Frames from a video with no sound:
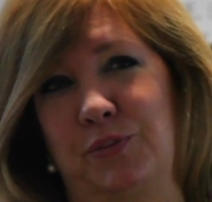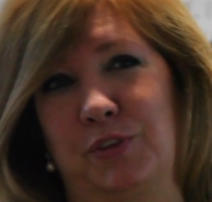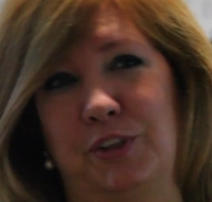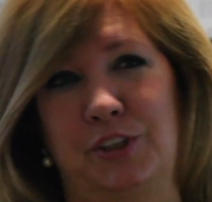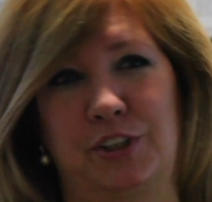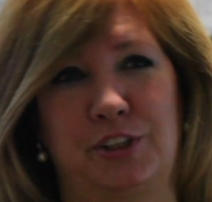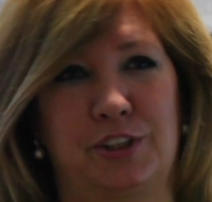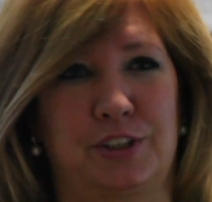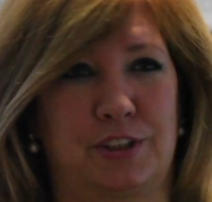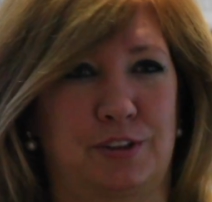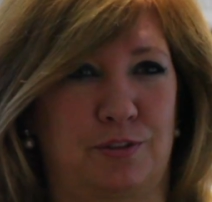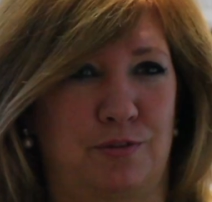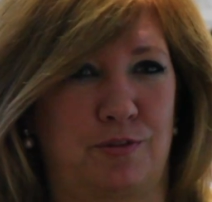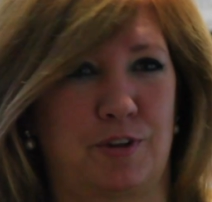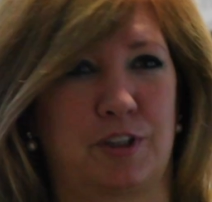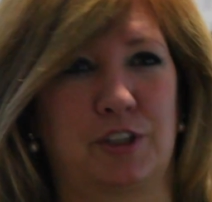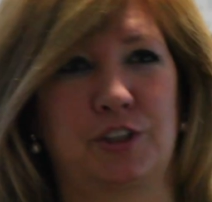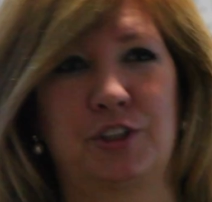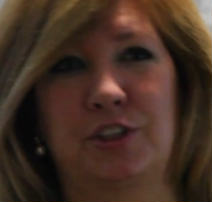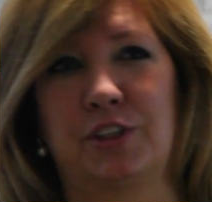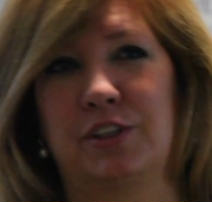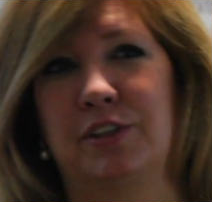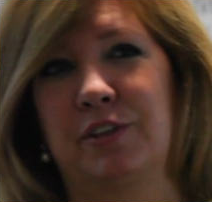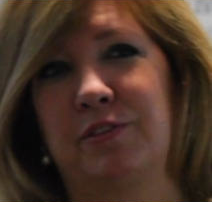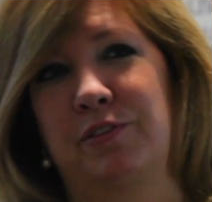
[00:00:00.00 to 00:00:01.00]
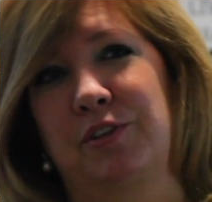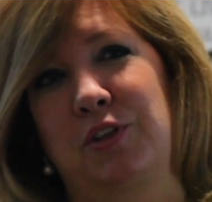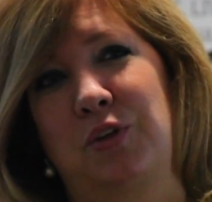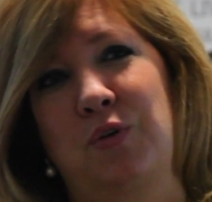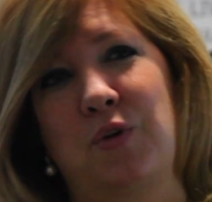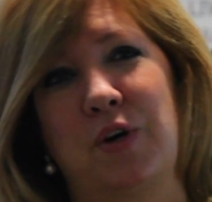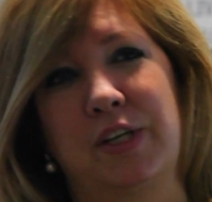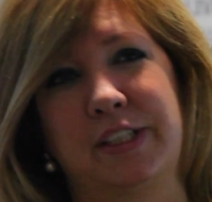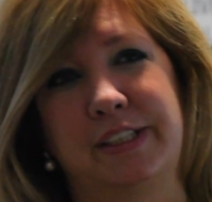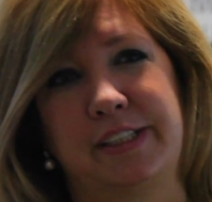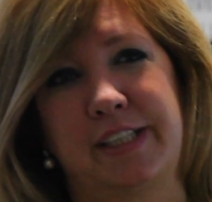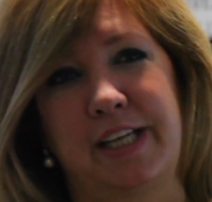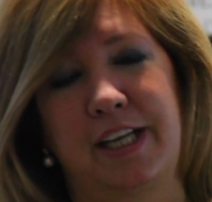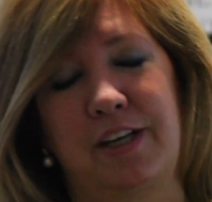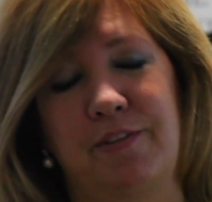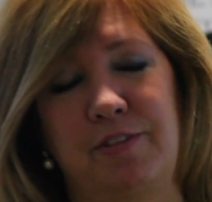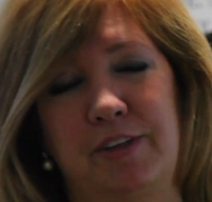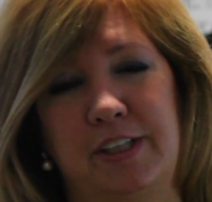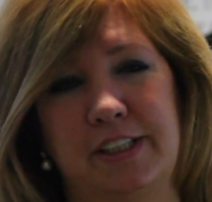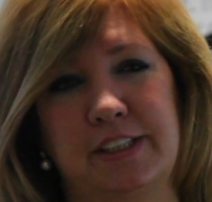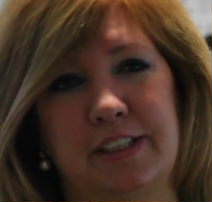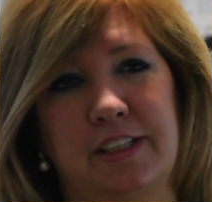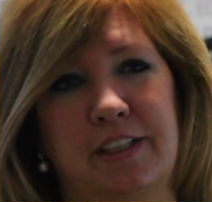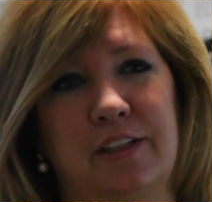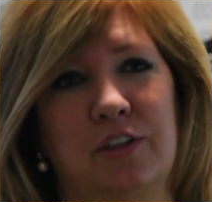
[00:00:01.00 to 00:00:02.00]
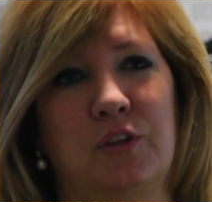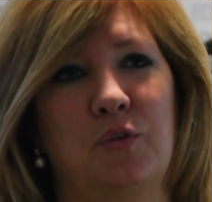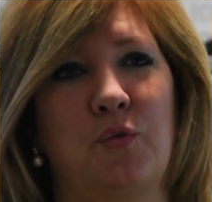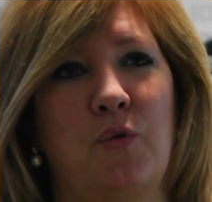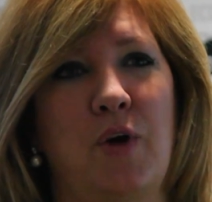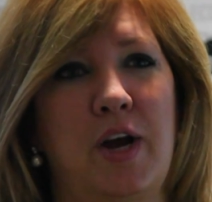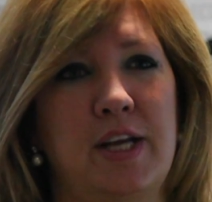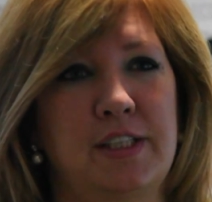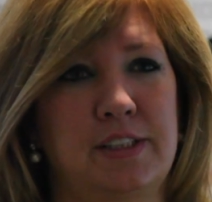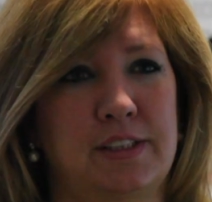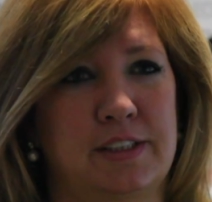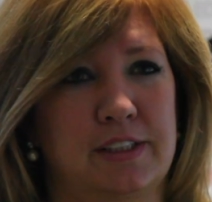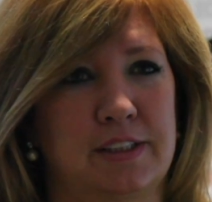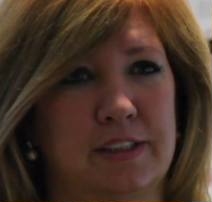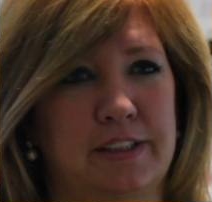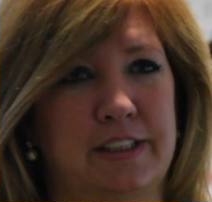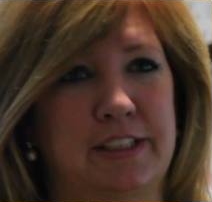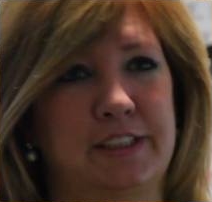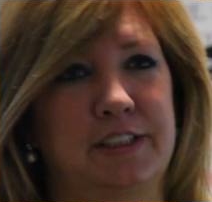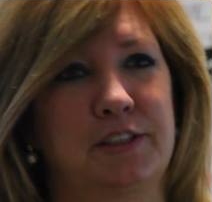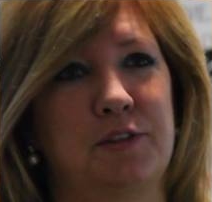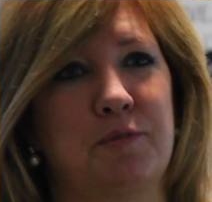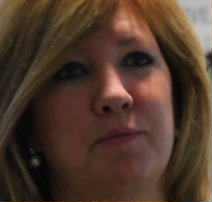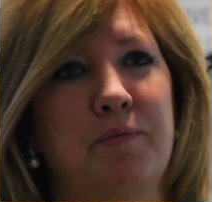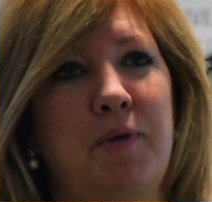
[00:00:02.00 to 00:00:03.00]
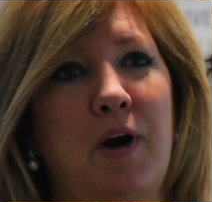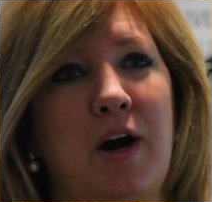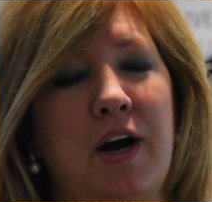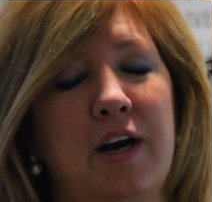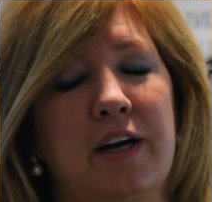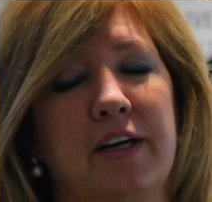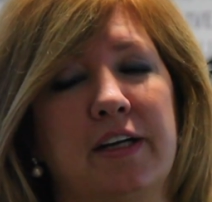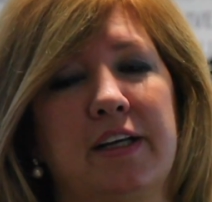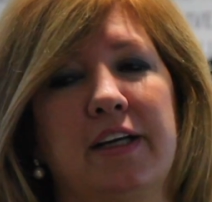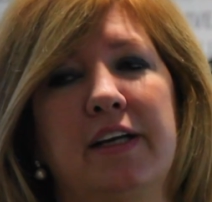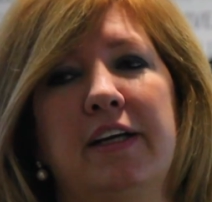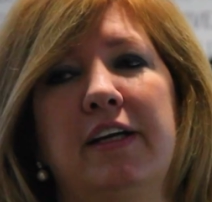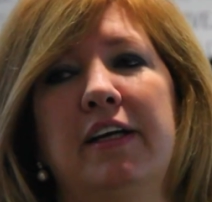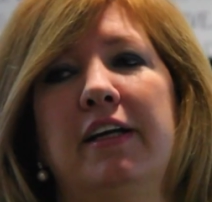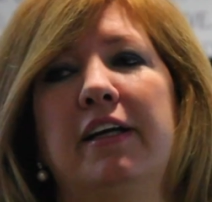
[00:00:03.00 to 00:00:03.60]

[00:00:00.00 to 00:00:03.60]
which is a function of the quantitative easing in the West, at least in part.